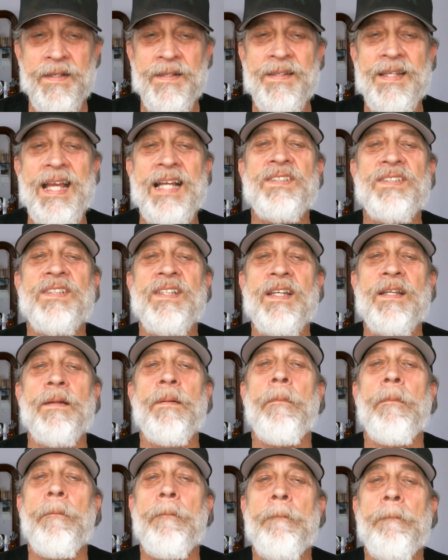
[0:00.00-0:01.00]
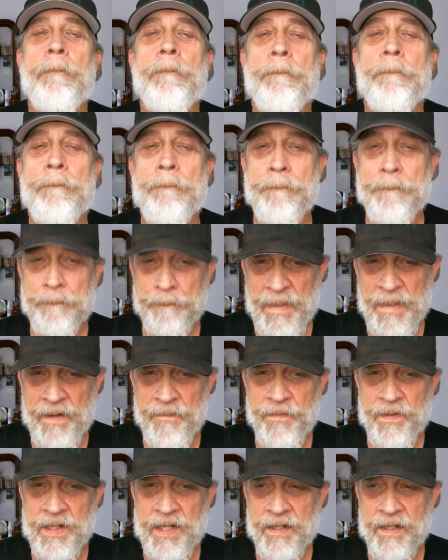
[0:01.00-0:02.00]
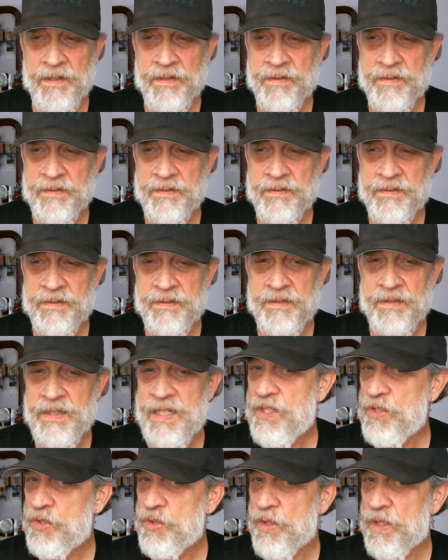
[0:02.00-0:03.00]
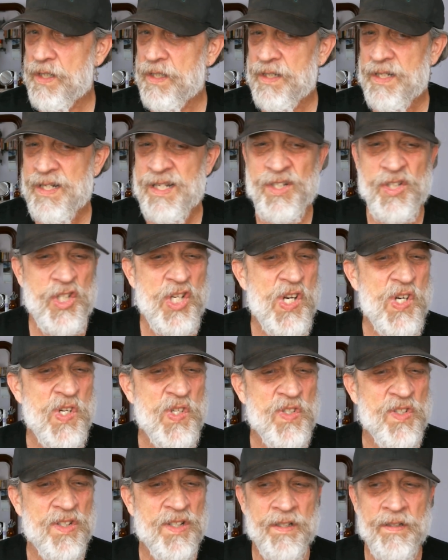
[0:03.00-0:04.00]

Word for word: That's it. Bye for now. Enjoy. Cheers.